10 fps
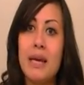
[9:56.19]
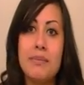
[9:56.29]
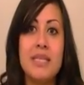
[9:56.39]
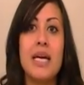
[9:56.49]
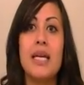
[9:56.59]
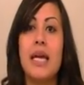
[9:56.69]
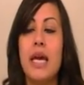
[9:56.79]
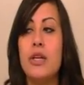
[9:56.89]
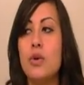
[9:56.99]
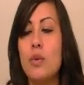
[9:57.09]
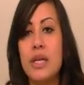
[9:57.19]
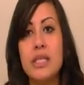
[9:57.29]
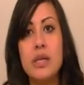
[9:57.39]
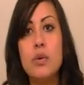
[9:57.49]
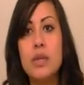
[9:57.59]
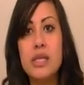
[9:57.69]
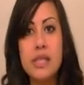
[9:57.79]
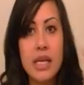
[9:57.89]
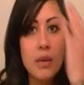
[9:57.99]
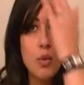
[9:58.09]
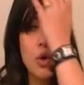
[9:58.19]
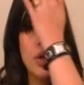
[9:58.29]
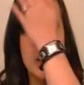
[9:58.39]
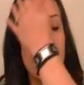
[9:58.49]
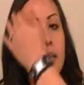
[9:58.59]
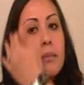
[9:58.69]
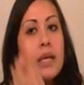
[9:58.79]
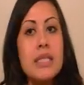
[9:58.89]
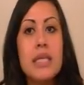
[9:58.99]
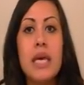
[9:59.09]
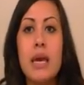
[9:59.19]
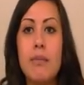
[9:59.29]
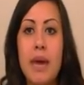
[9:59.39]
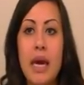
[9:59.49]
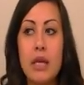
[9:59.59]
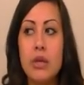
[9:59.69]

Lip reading: I'm done. I don't want to deal with this anymore. Plus, he came back.